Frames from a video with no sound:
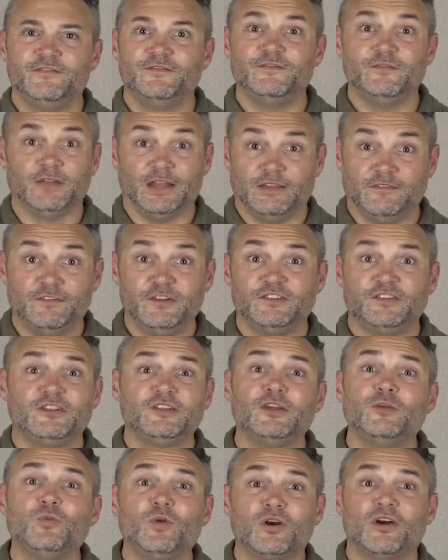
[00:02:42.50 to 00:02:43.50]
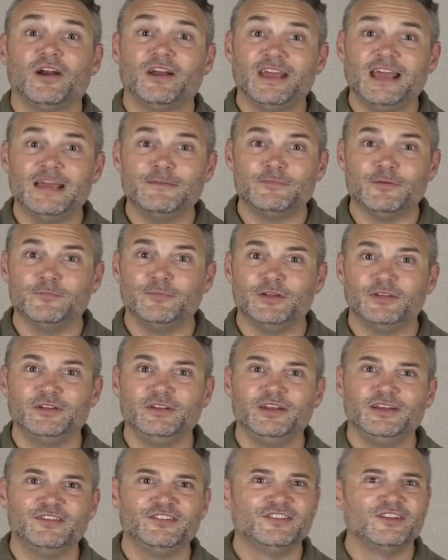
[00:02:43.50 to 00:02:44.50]
Like physically, what are our
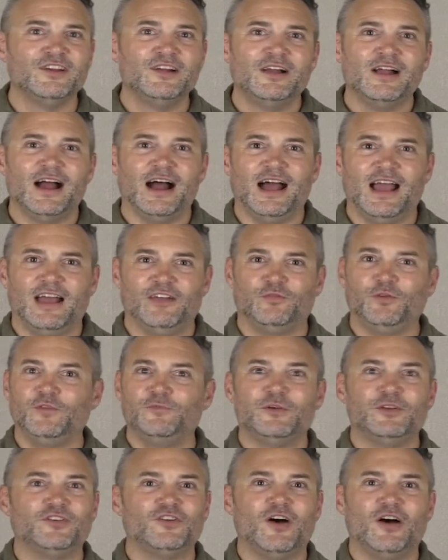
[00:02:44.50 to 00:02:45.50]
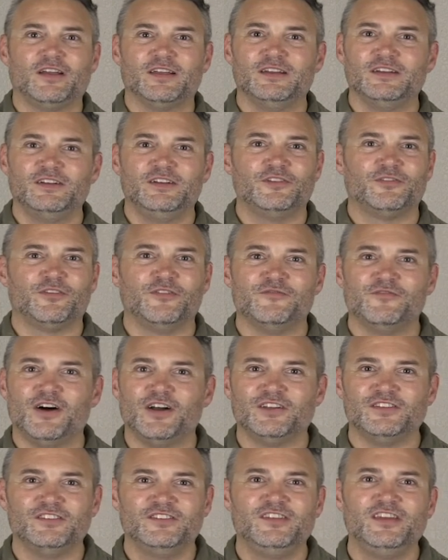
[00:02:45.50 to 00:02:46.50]
capabilities? As we've been talking to different
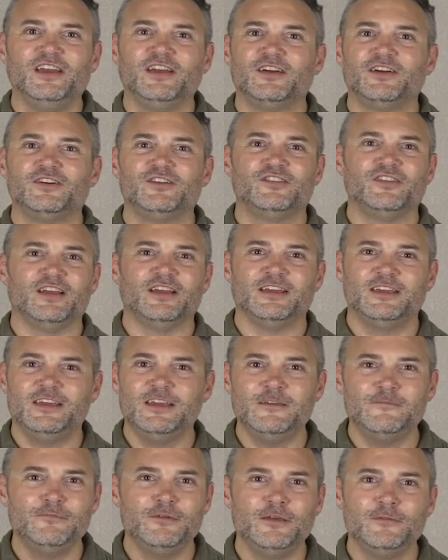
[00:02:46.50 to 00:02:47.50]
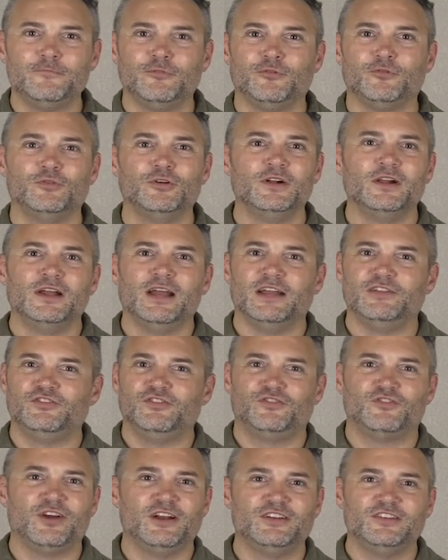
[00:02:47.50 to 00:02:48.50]
volunteers and key people and
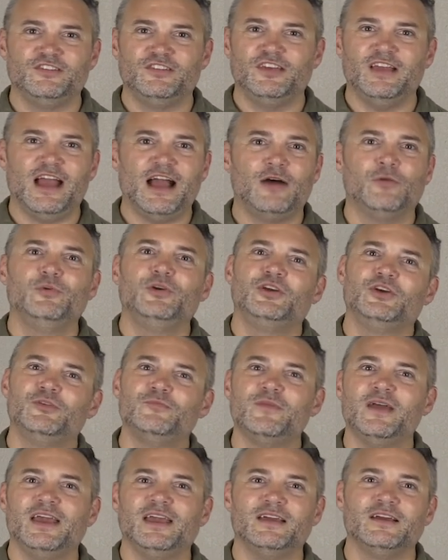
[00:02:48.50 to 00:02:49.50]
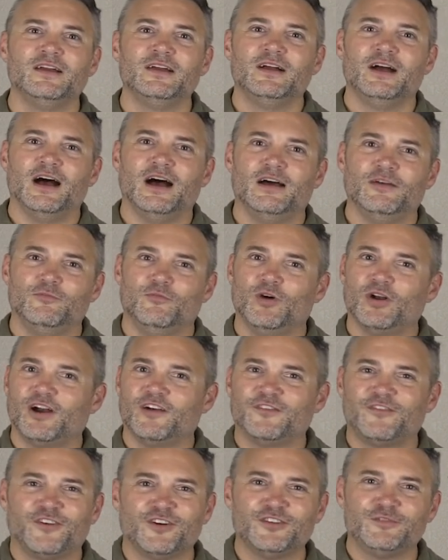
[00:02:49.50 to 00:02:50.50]
just trying to see how we could make what our
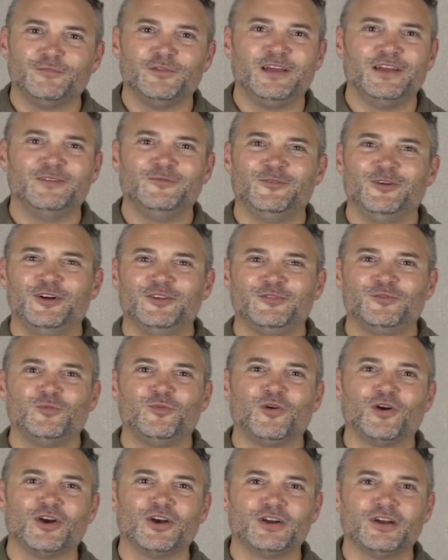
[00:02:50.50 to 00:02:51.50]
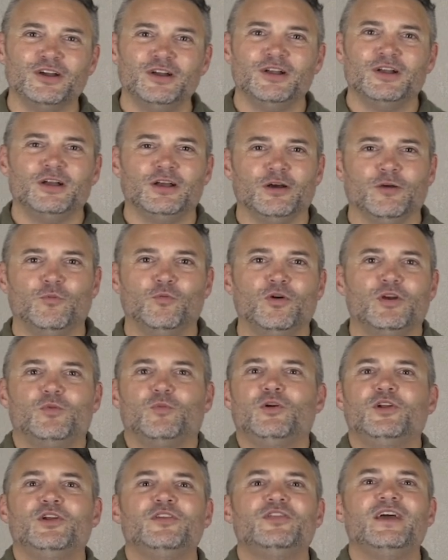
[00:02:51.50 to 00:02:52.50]
first plan was work.
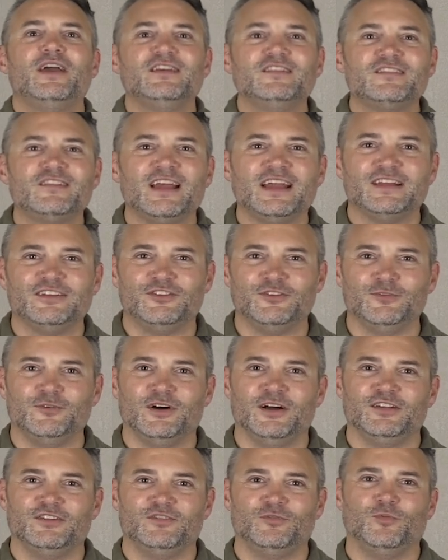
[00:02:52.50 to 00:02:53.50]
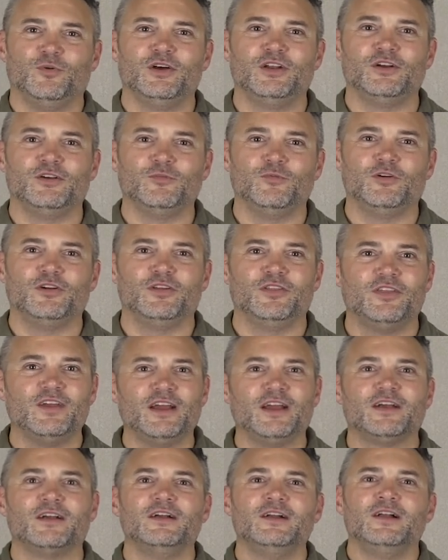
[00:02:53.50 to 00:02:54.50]
What are they saying to us? What are
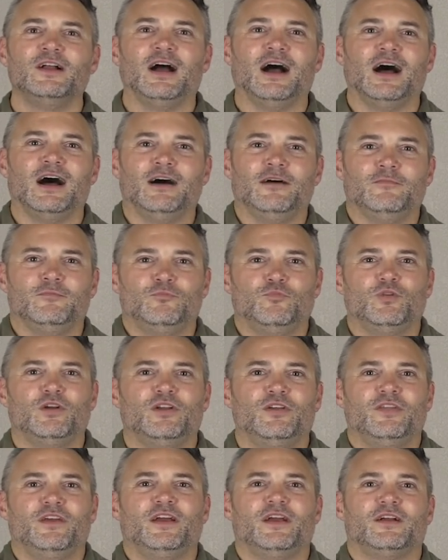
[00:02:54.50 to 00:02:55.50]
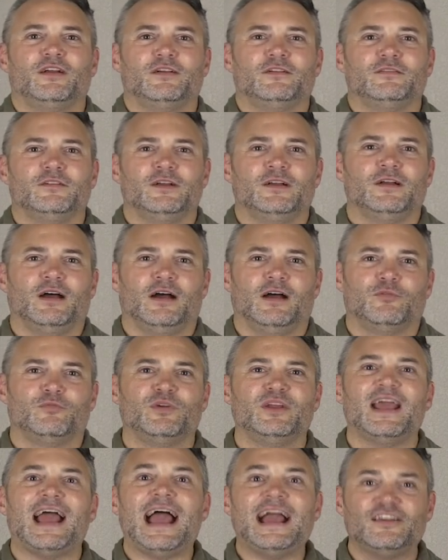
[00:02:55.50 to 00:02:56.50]
their
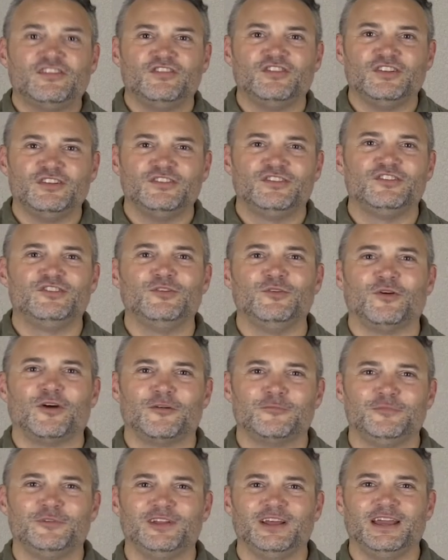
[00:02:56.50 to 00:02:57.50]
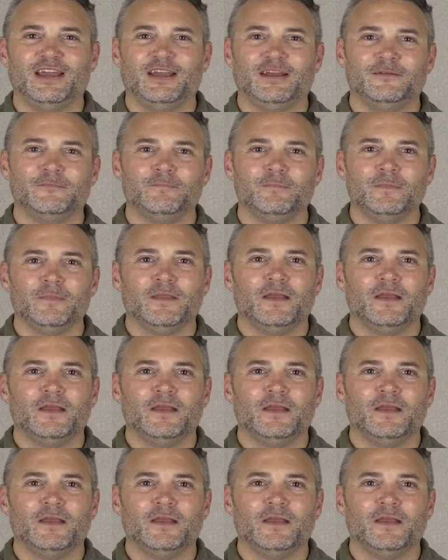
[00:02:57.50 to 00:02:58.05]
reactions to our plan?